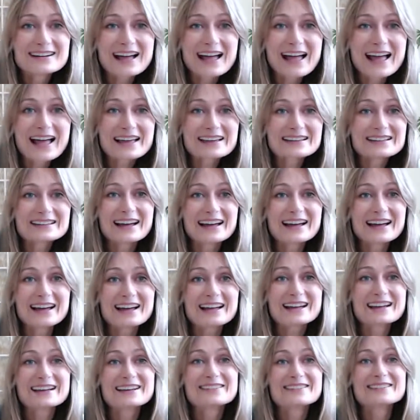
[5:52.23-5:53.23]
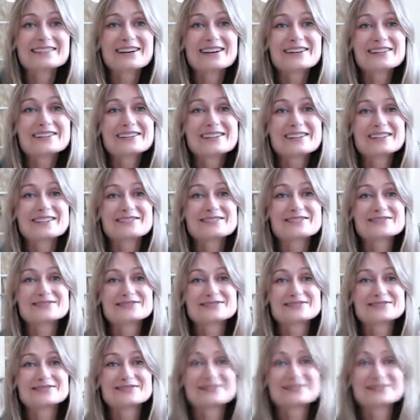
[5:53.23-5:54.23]
Hayley, welcome,
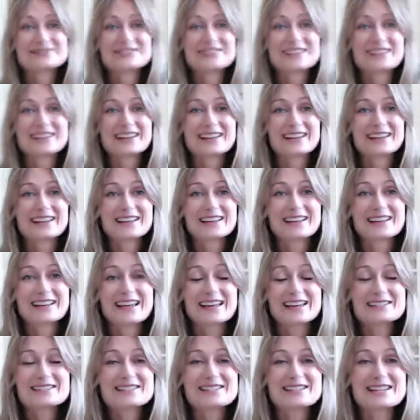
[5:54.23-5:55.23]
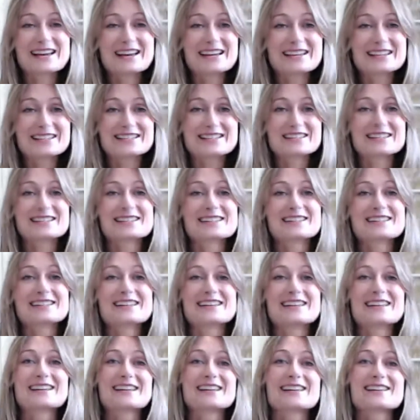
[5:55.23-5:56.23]
and Jess.
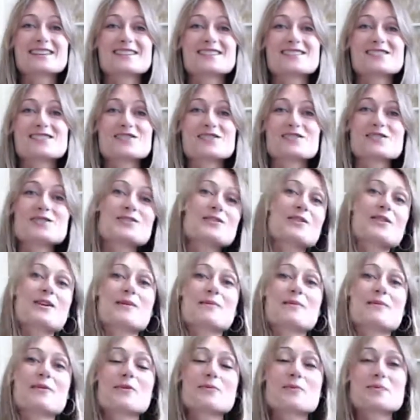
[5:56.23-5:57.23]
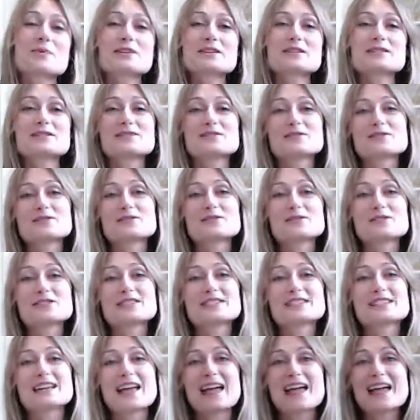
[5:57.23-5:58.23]
So I'm hoping to
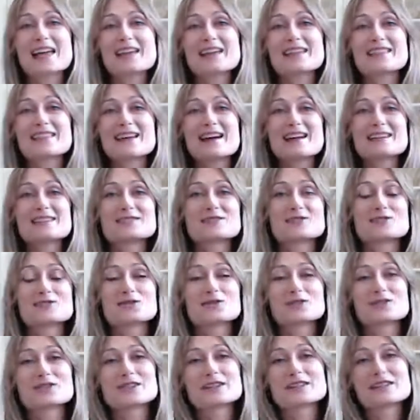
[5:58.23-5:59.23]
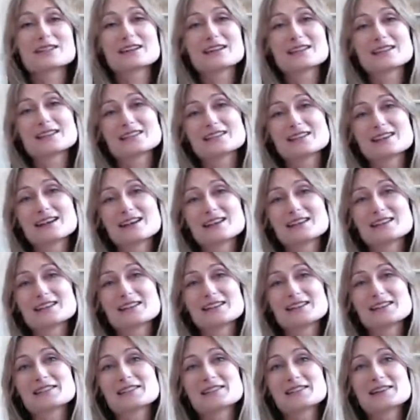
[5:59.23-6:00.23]
take that story that I started
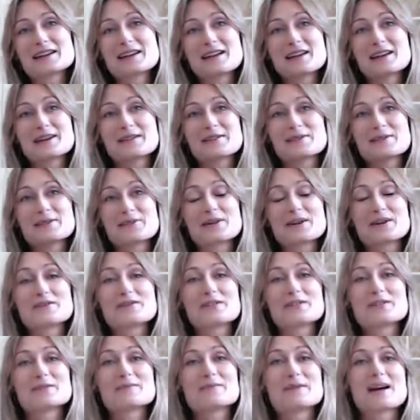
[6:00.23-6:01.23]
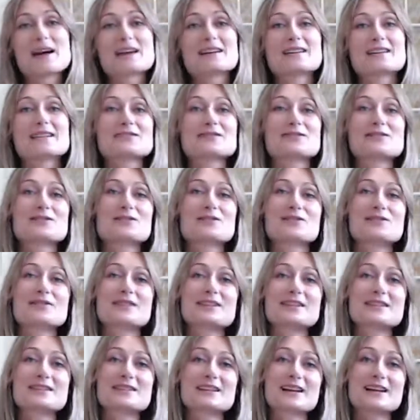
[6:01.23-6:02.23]
yesterday and weave it back into
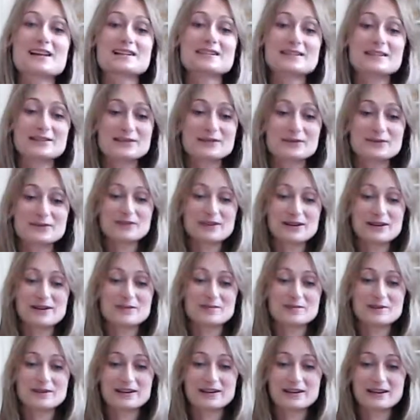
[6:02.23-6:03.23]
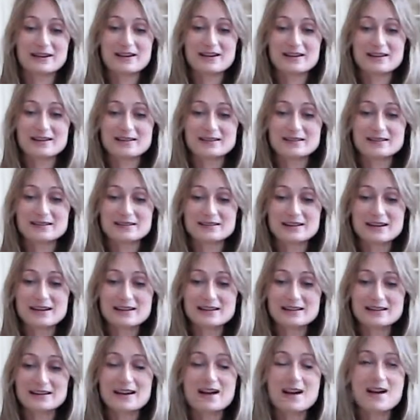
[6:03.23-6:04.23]
this idea Dharma
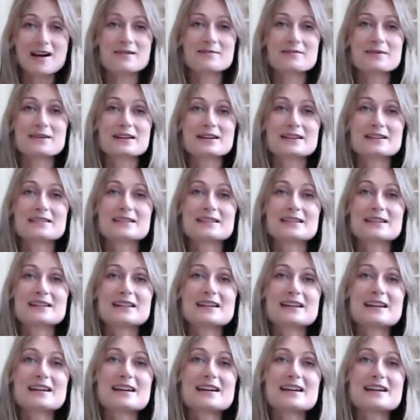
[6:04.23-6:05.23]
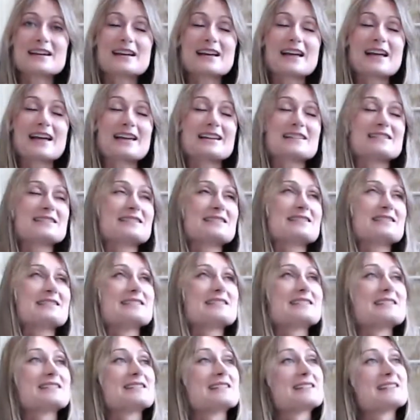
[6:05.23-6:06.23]
and Karma. And
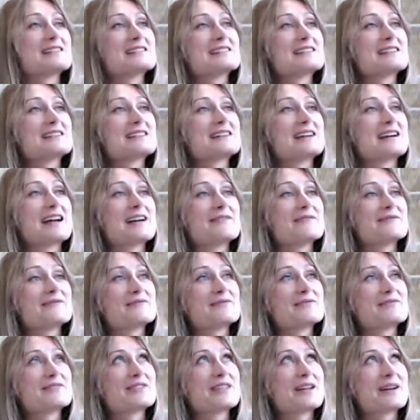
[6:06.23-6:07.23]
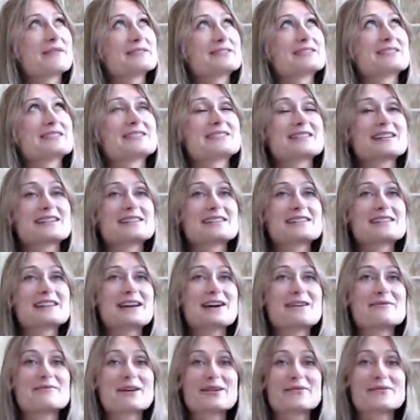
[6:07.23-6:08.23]
I was discussing
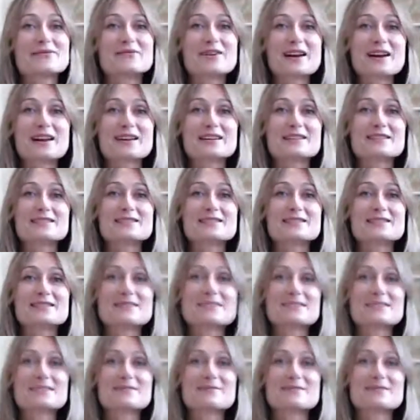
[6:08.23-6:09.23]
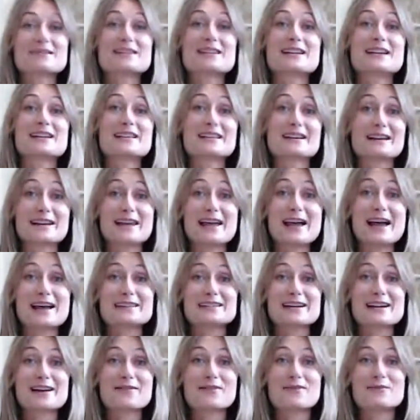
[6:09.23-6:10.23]
how my friend was saying that he had
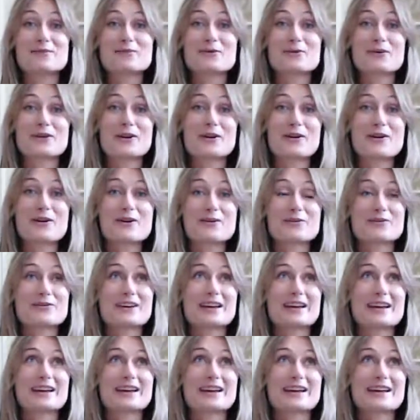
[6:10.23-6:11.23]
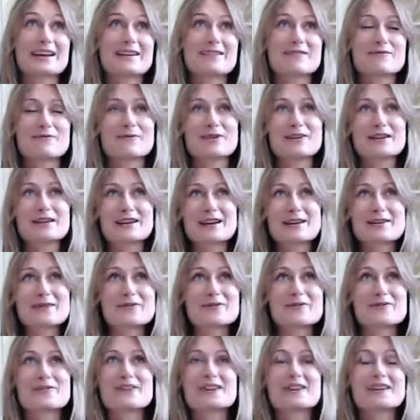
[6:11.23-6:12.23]
to have a morning coffee, and we kind of
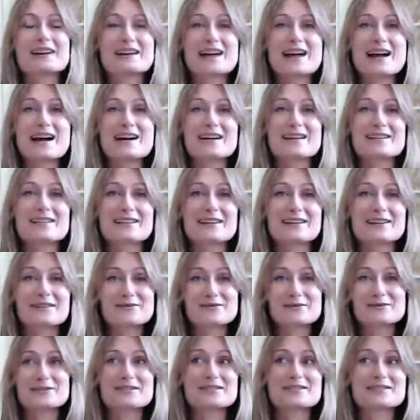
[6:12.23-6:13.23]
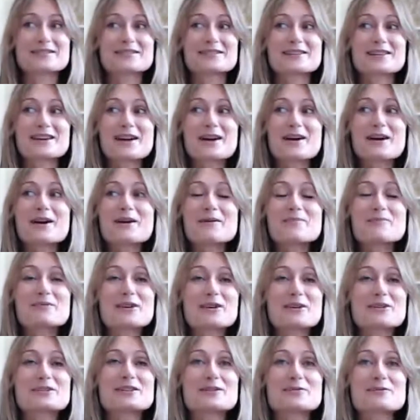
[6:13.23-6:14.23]
figured out that it was
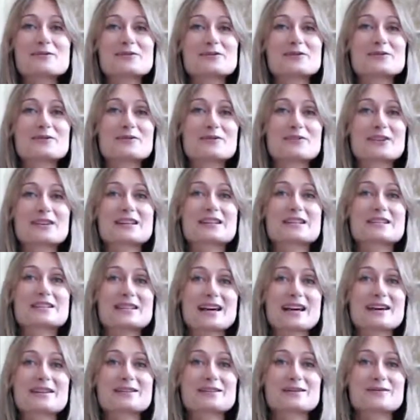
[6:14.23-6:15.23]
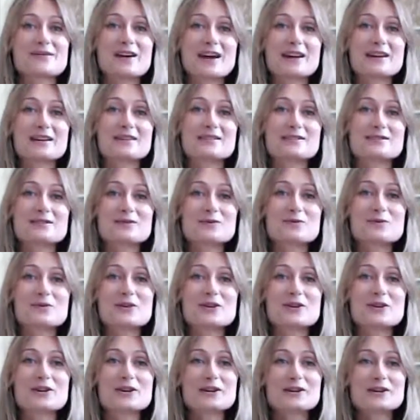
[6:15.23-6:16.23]
because he wasn't feeling satisfied in his
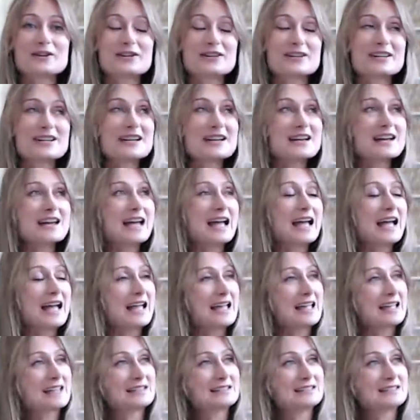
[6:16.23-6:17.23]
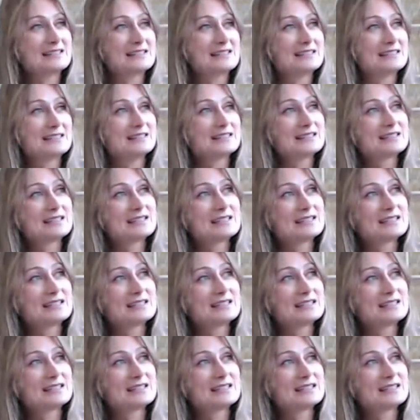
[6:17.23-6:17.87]
work, and